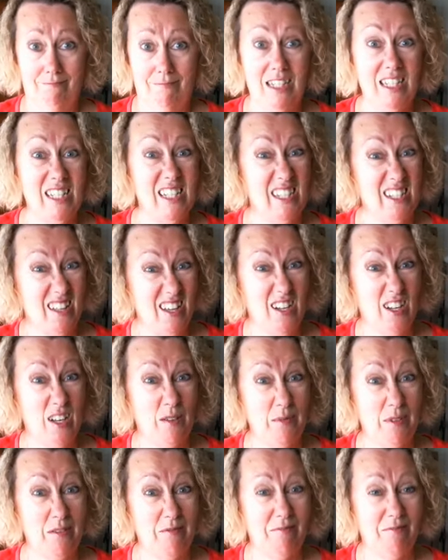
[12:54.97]
Didn't see that
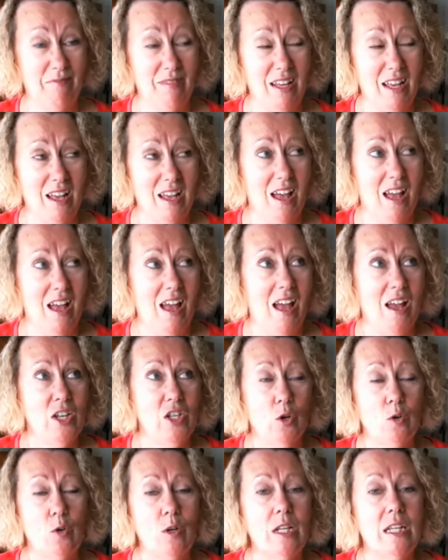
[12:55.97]
coming.
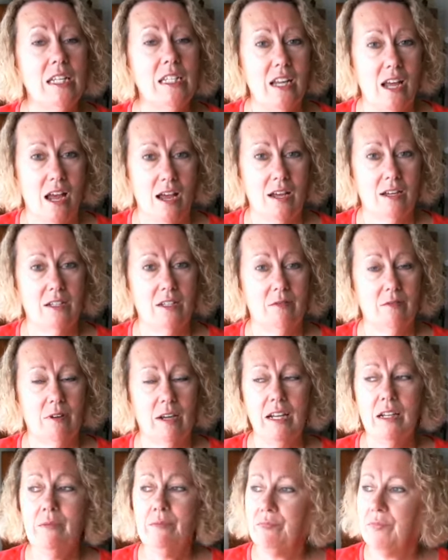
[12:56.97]
Totally intact,
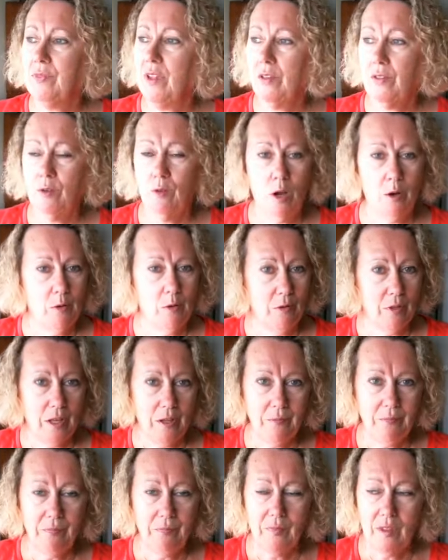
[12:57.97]
right? Nothing wrong with
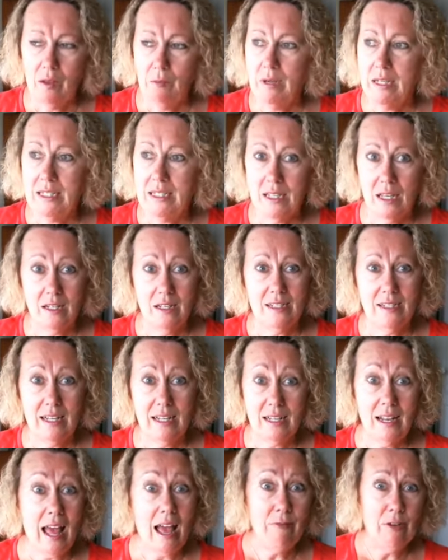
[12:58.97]
it. My son is
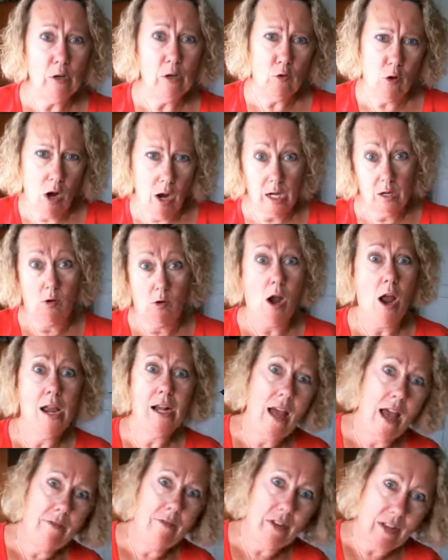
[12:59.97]
like laughing, crying,
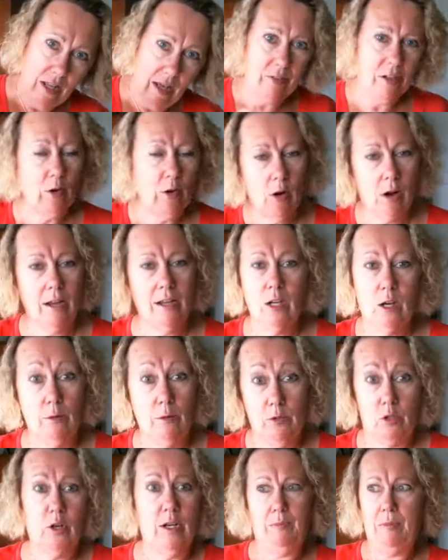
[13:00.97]
laughing, crying.
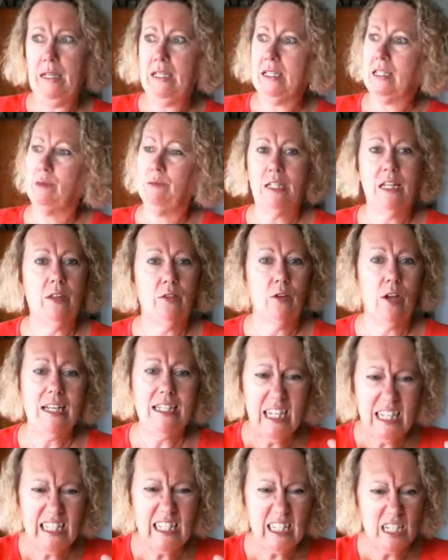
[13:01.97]
I'm trying to piece him together. I
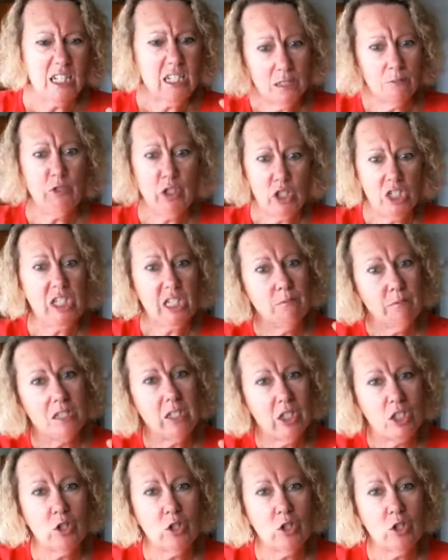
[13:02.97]
take the guy and I'm shaking him by the